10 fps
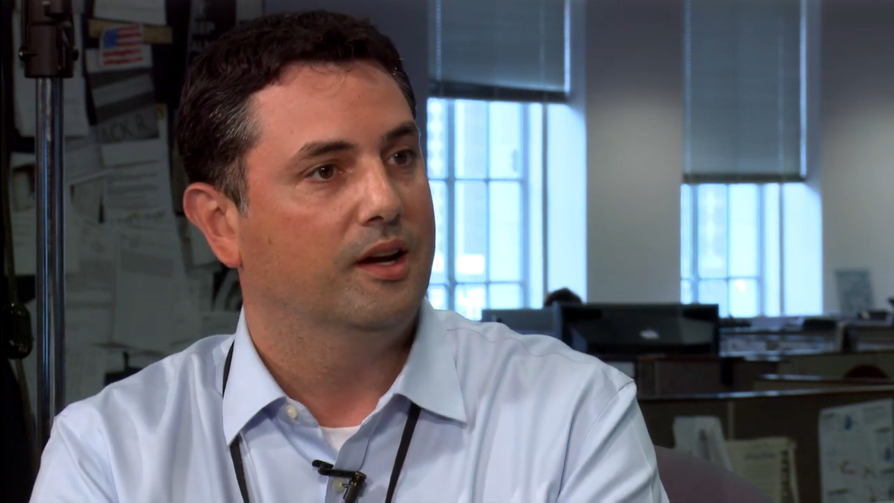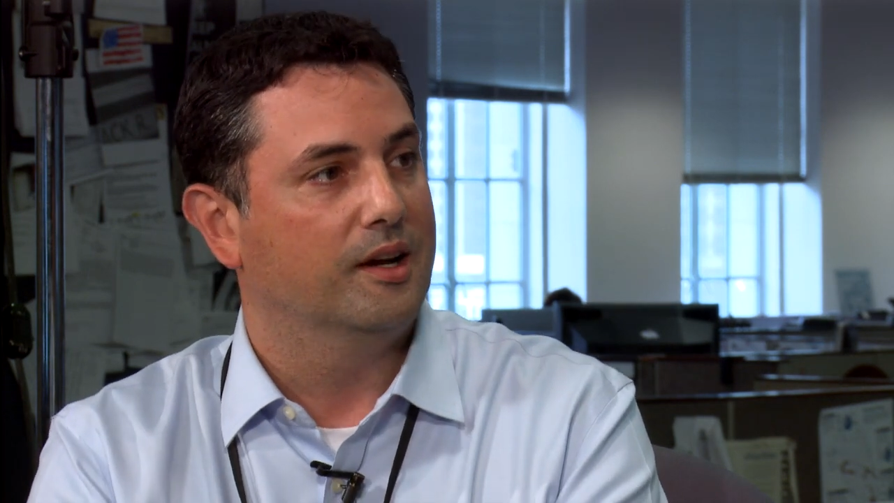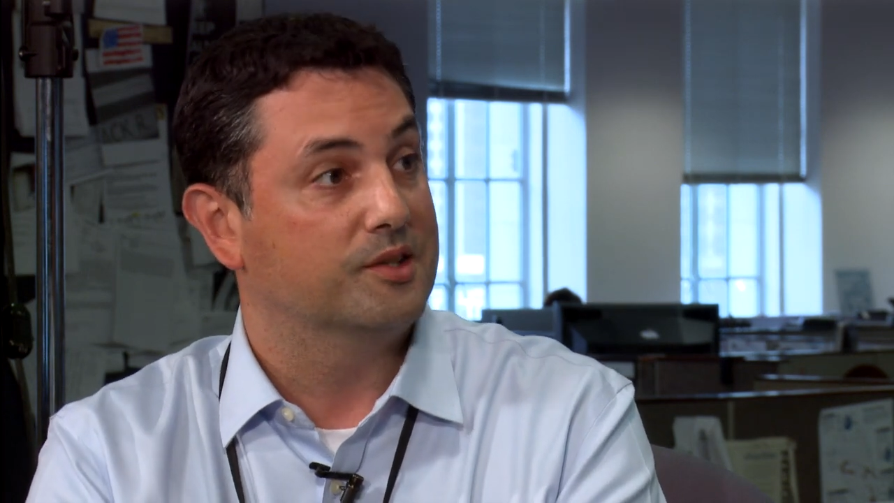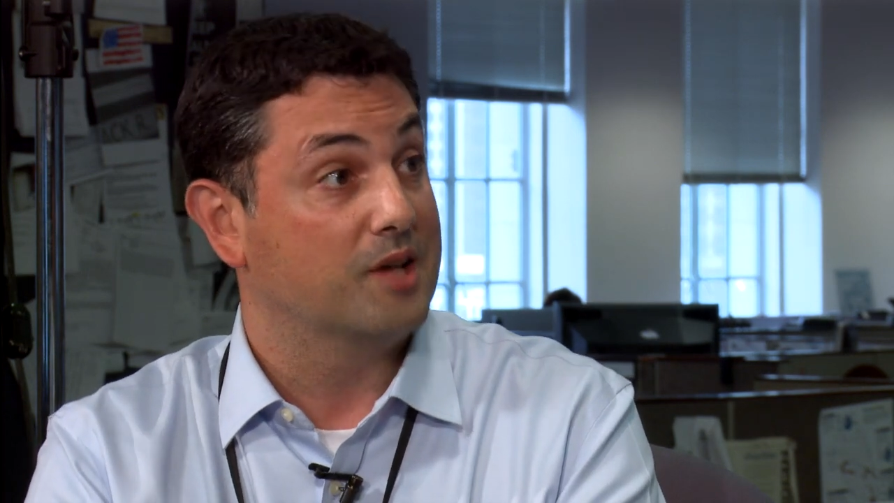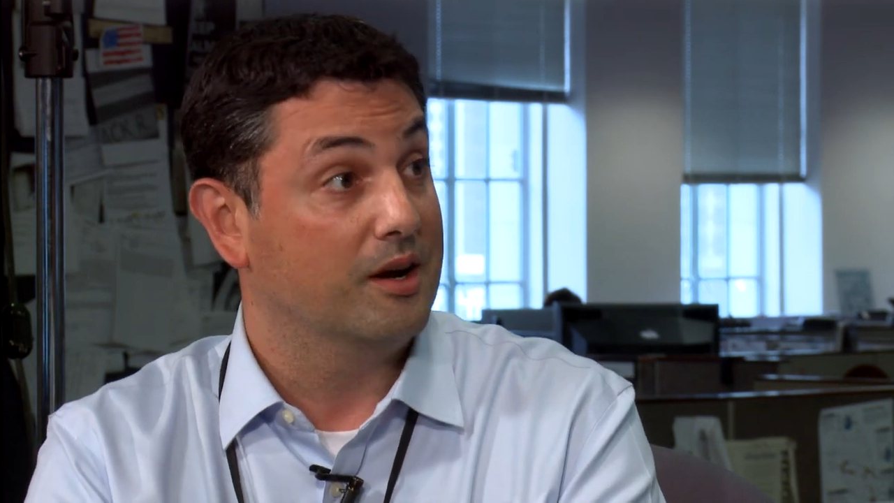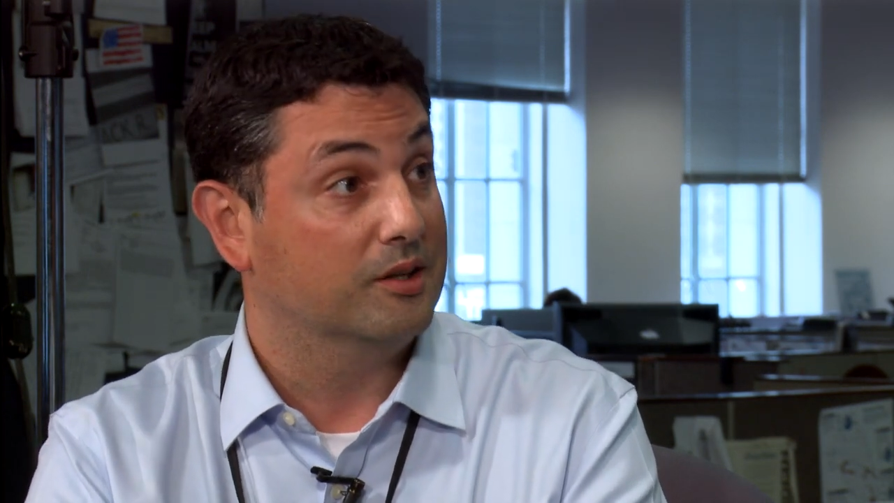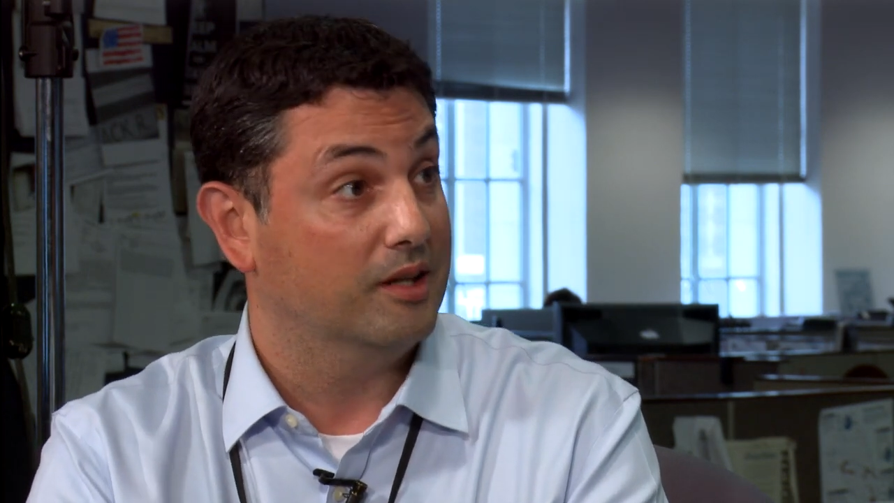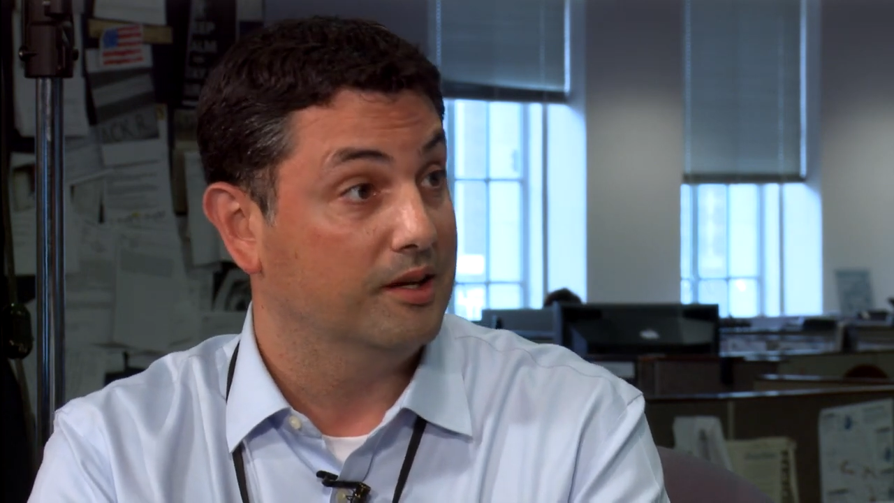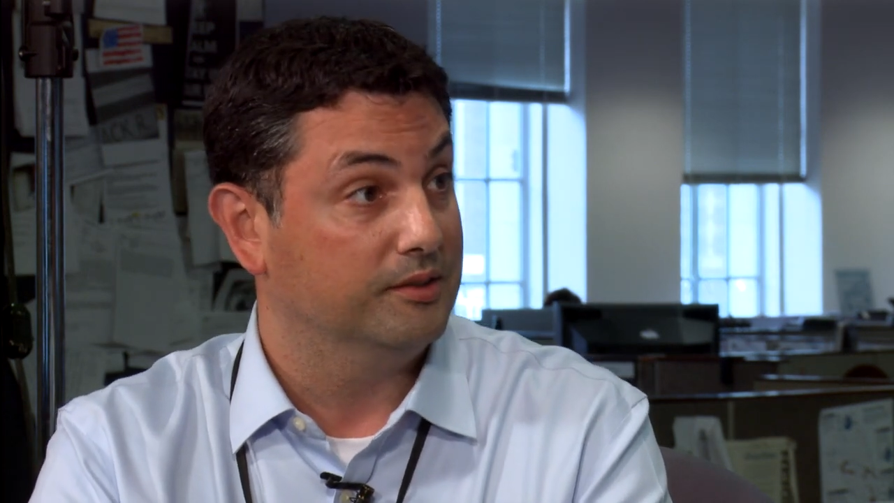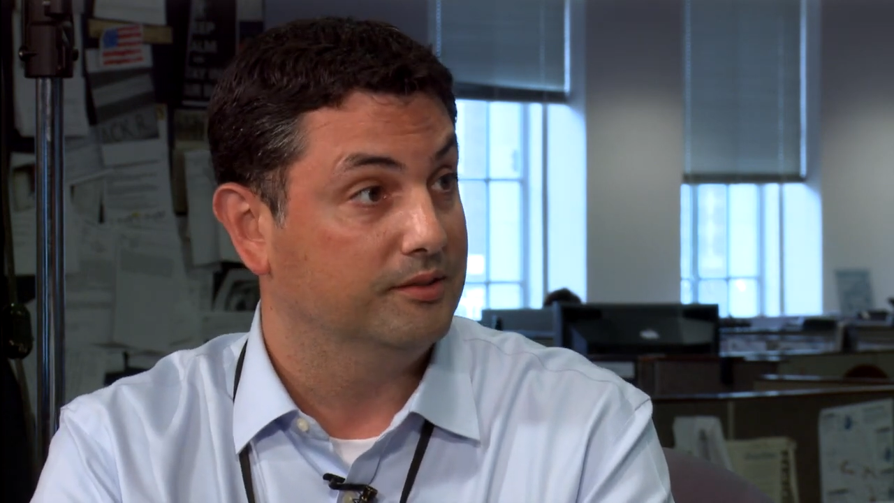uh,
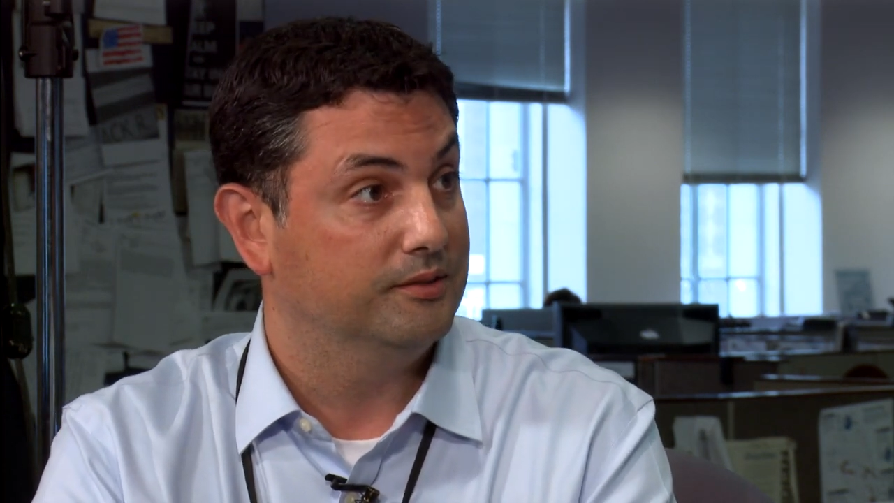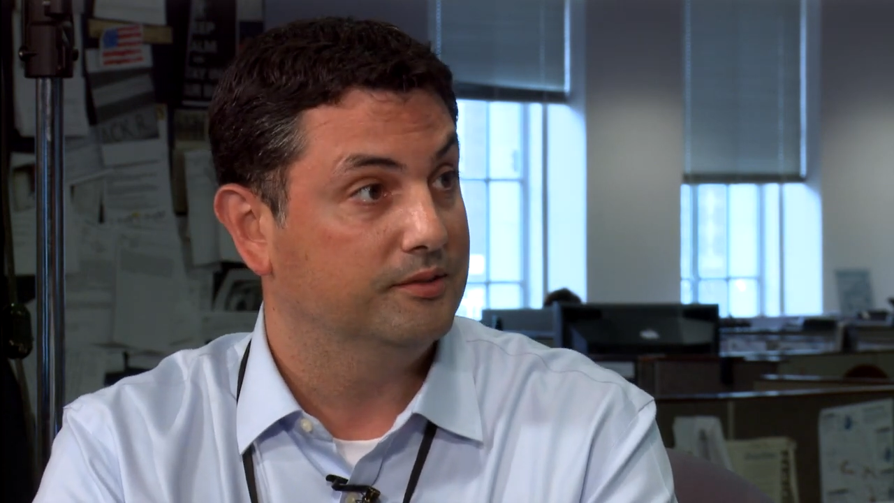SoundCloud